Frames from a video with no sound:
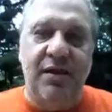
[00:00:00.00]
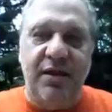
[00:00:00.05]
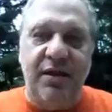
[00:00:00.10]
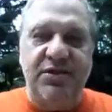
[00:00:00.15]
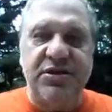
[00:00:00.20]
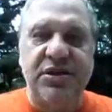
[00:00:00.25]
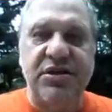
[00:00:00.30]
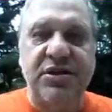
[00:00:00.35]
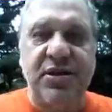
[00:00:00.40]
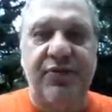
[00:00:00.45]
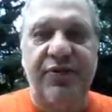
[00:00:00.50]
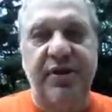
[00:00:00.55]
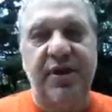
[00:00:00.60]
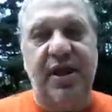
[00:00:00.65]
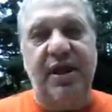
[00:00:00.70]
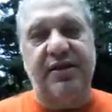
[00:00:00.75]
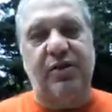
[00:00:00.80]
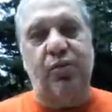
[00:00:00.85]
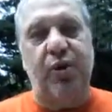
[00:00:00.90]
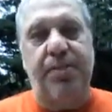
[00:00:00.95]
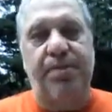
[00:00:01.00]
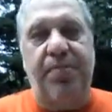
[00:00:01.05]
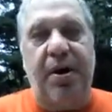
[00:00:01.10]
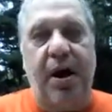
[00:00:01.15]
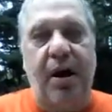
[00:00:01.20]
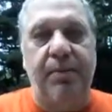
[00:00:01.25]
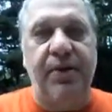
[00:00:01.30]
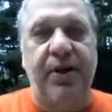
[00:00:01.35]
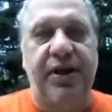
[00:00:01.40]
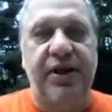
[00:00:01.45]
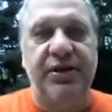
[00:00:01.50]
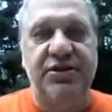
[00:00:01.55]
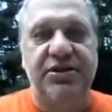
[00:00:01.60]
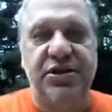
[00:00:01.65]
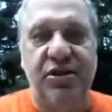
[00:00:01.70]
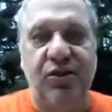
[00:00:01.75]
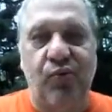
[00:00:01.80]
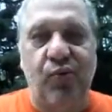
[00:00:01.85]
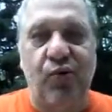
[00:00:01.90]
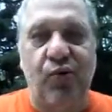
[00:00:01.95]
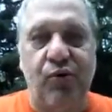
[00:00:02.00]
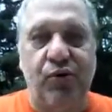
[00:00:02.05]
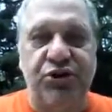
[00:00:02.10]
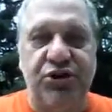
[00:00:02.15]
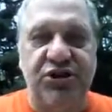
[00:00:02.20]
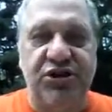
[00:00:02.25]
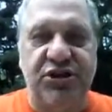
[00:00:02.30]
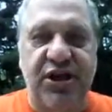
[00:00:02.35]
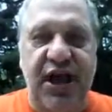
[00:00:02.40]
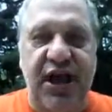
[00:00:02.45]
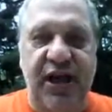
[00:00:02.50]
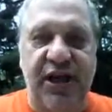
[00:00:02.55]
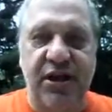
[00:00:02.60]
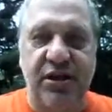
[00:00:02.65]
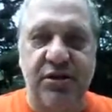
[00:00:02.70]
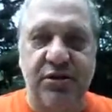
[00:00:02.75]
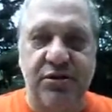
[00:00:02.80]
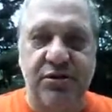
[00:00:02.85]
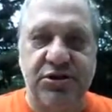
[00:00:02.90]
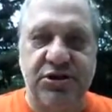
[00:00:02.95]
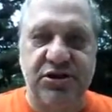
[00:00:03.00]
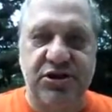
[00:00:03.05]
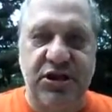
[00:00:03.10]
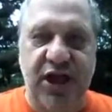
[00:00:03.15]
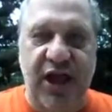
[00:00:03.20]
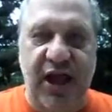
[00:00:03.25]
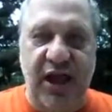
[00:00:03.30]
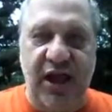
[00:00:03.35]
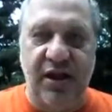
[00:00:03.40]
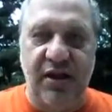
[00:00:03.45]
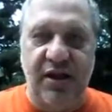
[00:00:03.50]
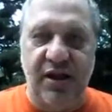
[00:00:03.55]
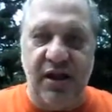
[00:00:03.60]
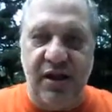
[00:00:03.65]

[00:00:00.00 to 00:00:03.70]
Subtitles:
this is something that the Republicans in the world just can't understand.